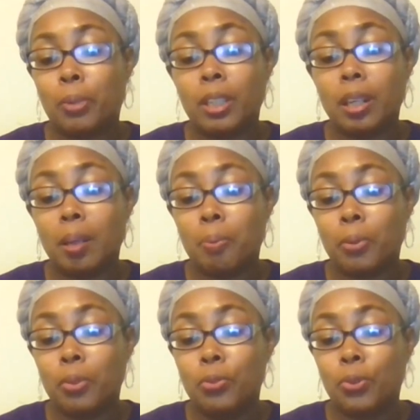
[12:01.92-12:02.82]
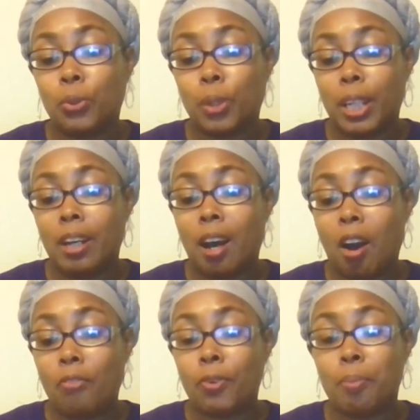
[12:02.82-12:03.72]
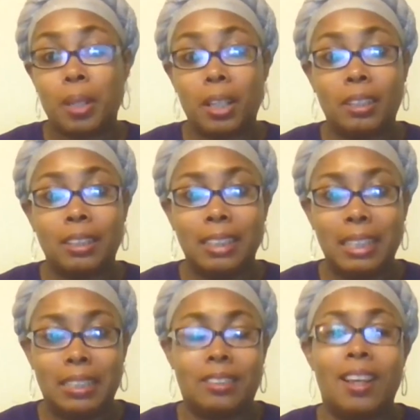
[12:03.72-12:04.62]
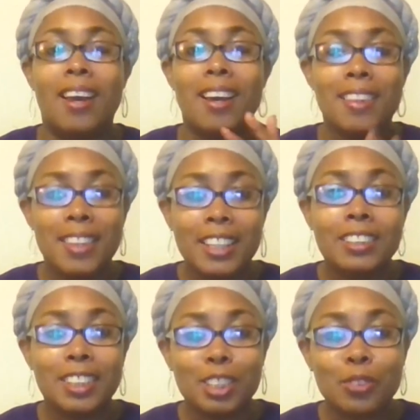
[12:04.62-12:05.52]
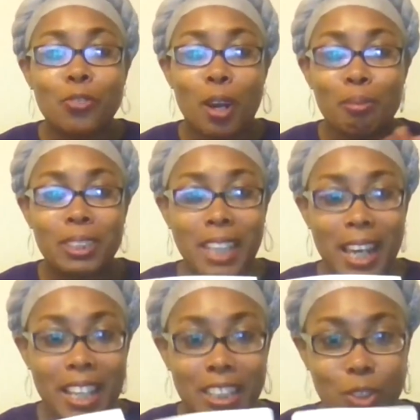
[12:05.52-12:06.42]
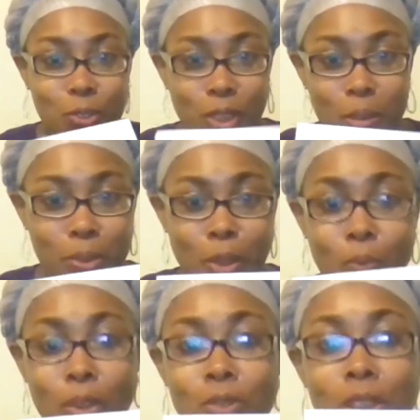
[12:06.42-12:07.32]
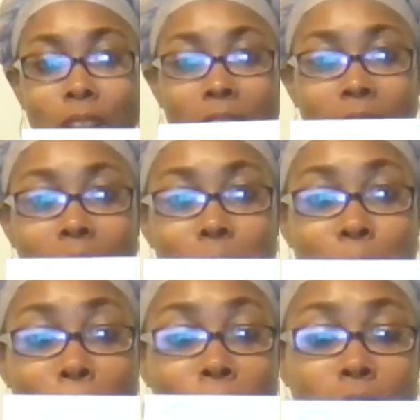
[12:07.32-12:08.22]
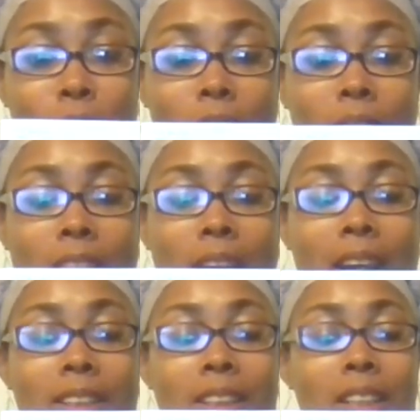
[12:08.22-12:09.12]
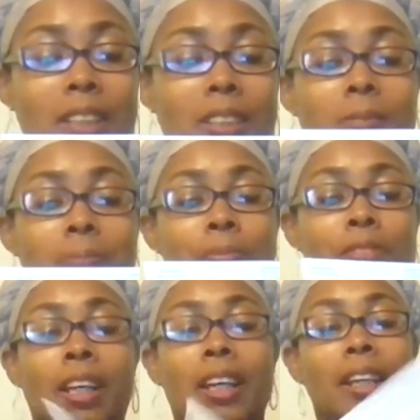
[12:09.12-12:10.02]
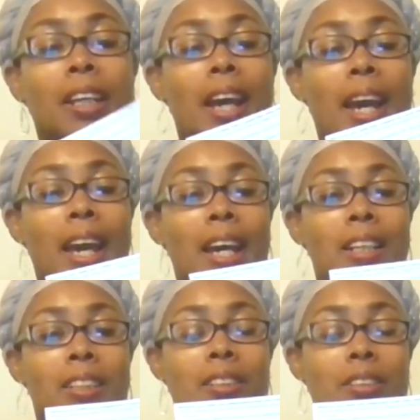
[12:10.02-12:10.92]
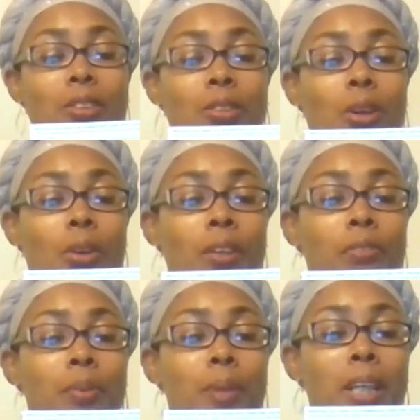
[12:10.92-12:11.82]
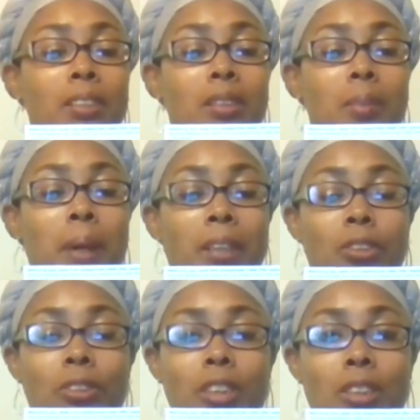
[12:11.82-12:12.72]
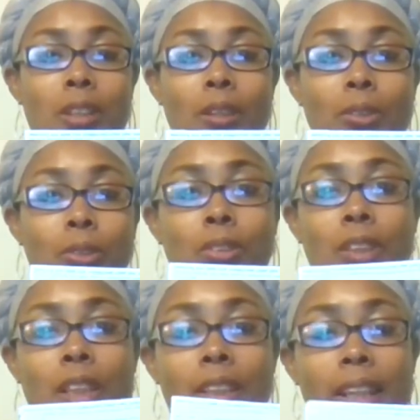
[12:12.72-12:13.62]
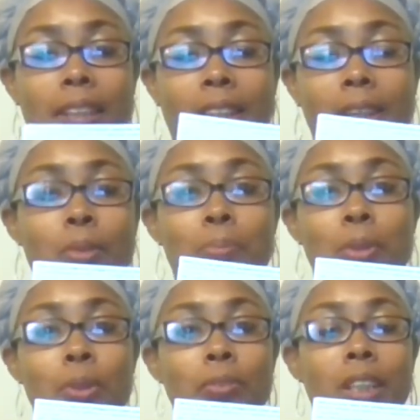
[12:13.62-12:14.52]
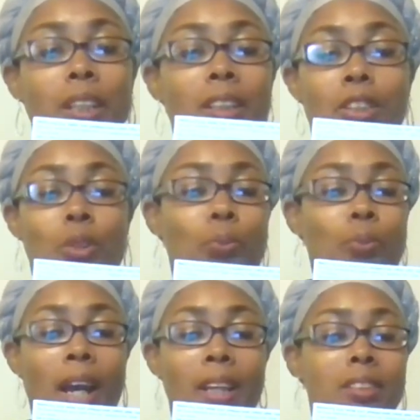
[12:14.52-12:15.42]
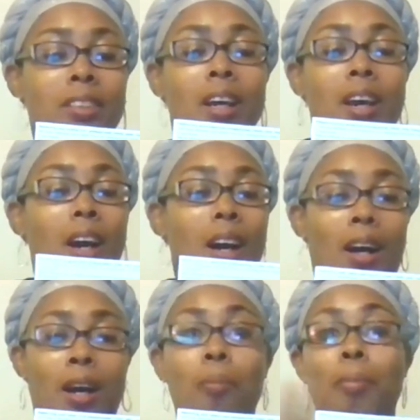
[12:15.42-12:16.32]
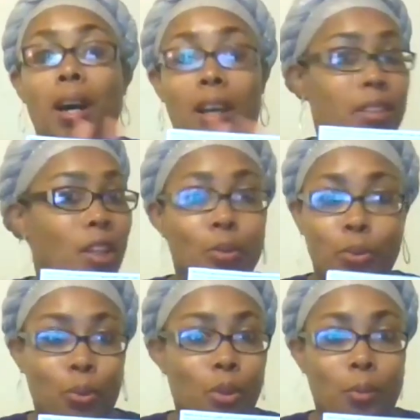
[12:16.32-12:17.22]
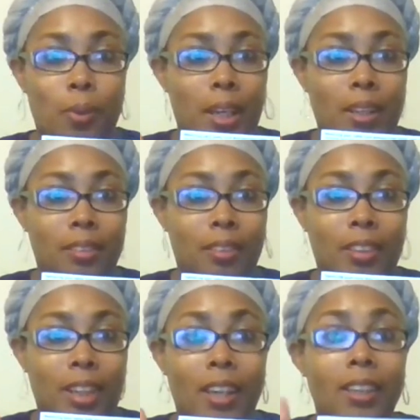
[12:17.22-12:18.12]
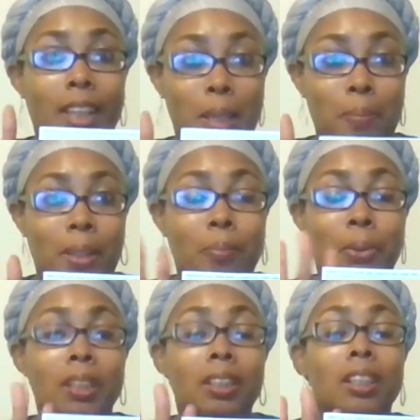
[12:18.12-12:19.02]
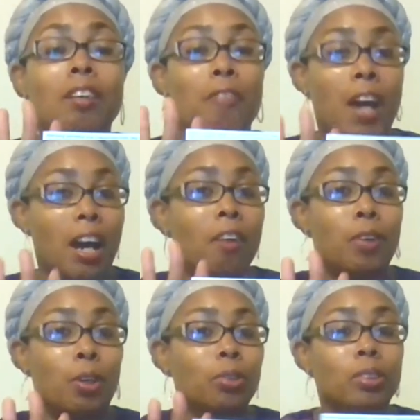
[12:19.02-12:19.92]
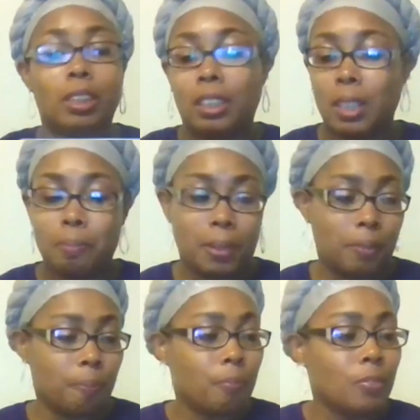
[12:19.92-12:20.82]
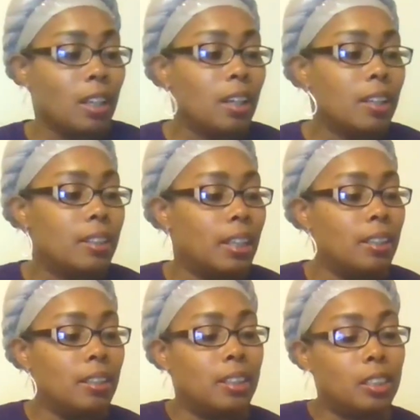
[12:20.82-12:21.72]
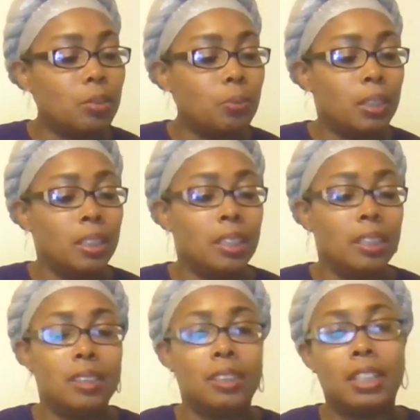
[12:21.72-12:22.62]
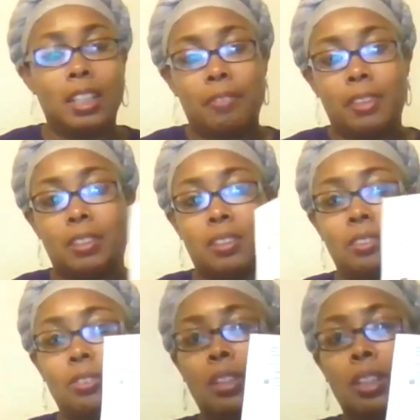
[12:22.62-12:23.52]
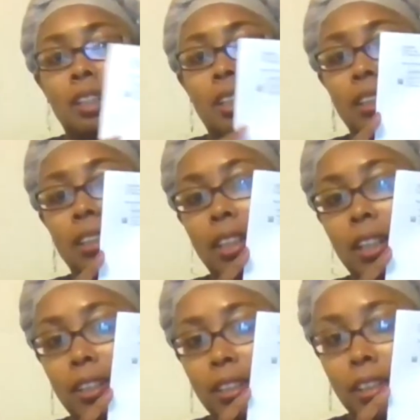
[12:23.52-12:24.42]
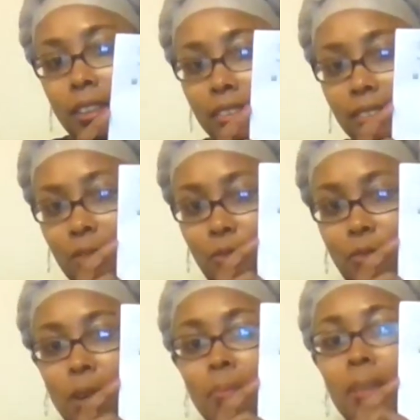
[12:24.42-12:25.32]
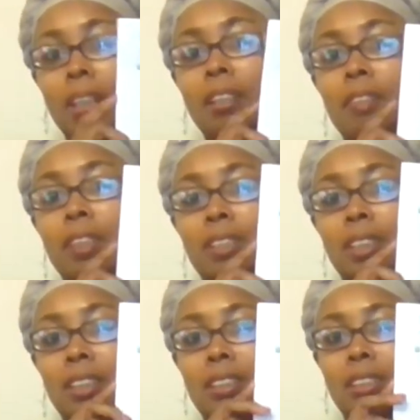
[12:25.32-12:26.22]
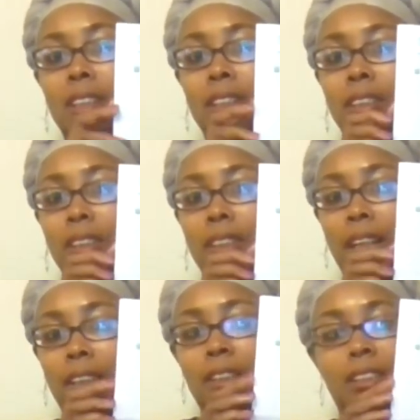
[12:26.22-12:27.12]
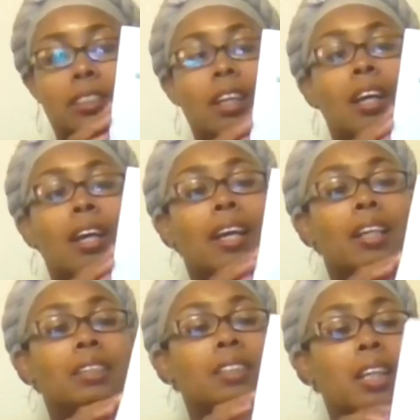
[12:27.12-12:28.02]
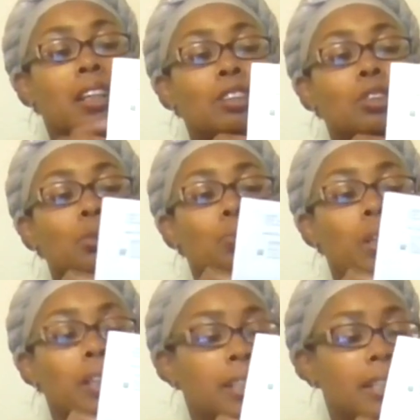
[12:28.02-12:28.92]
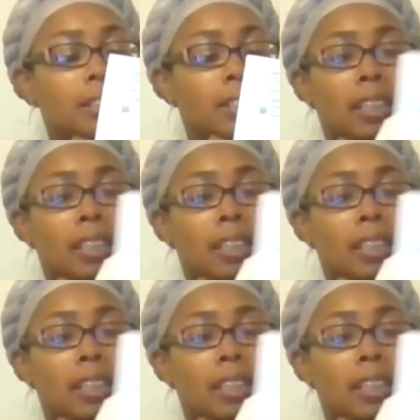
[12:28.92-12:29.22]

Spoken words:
pre-approved credit offer mailing list. This is from SageStream. So when you get a little postcard like this, and it has, information about your disclosures and that they removed it and your rights, don't throw it away. Okay, keep it. Put it in a file folder and keep it. And this one is Innovis. You're going to get a letter from Innovis, and it's going to look like this. And it tells you what they